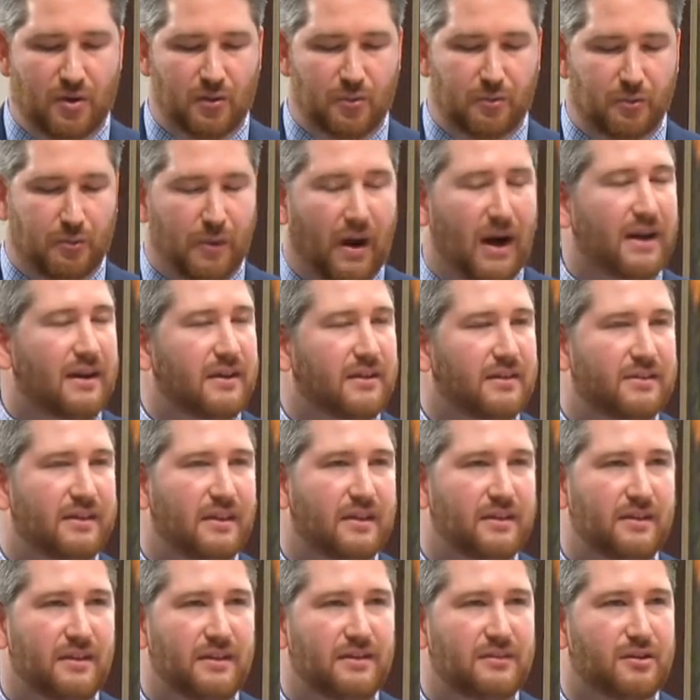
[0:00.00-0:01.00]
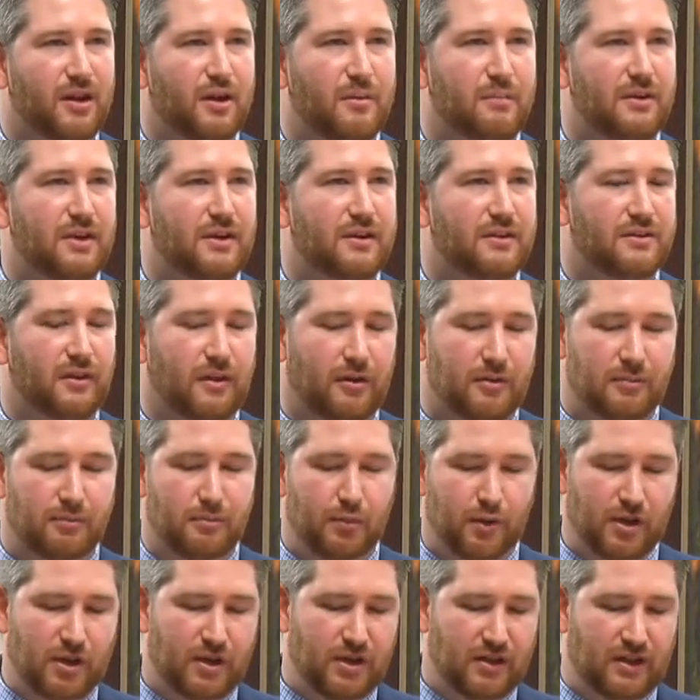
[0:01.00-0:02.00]
Why do you think these companies are
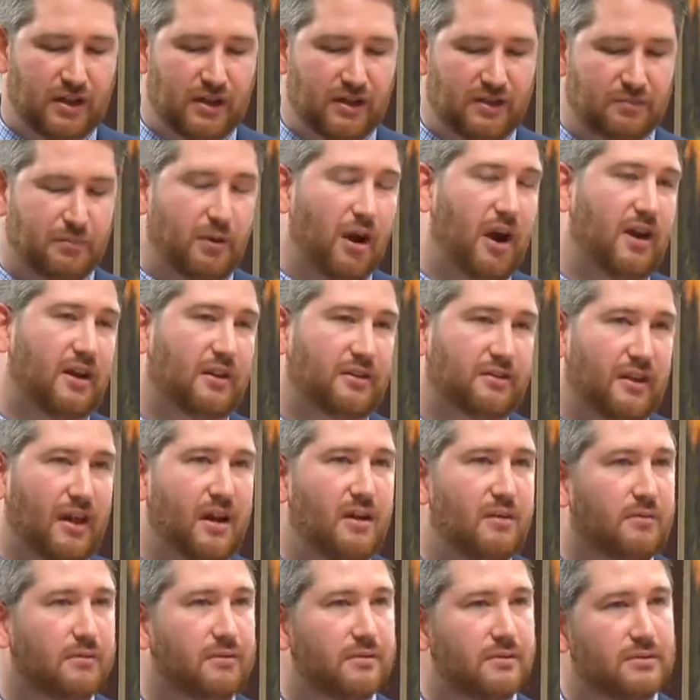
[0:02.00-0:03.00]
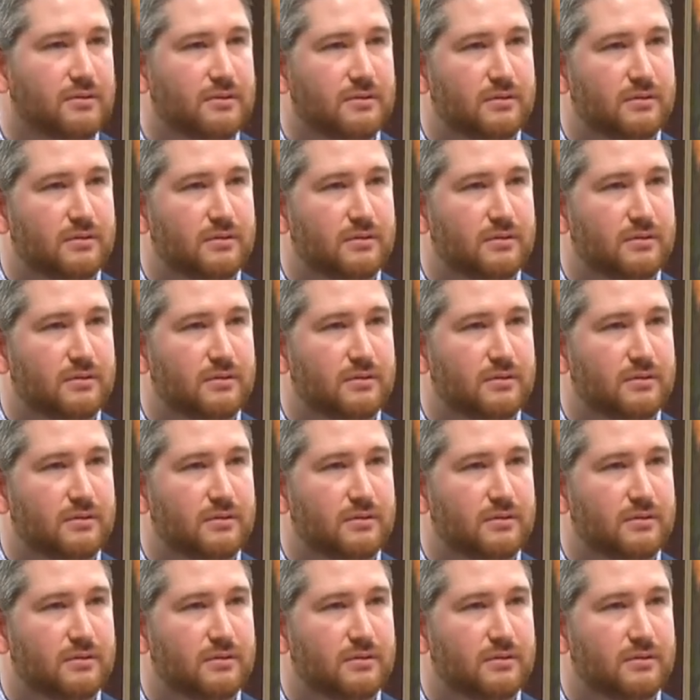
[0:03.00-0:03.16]
putting these products out?